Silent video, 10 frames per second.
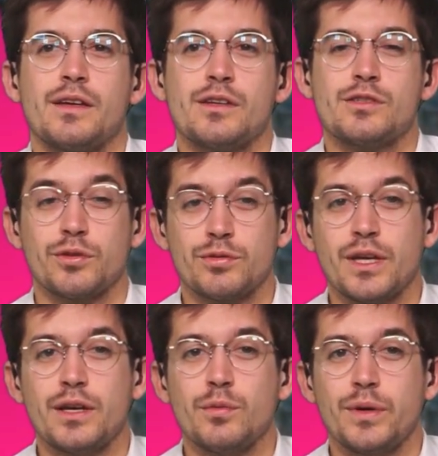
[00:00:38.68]
So
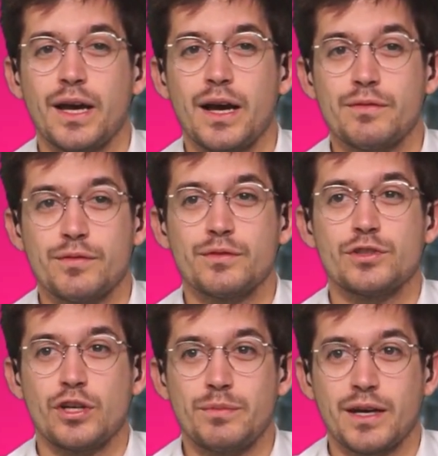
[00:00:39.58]
today we have
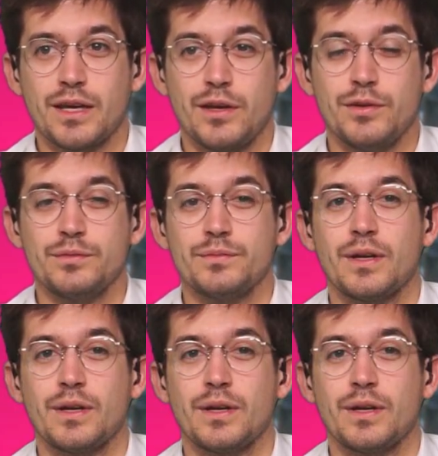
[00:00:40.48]
Marc Harion.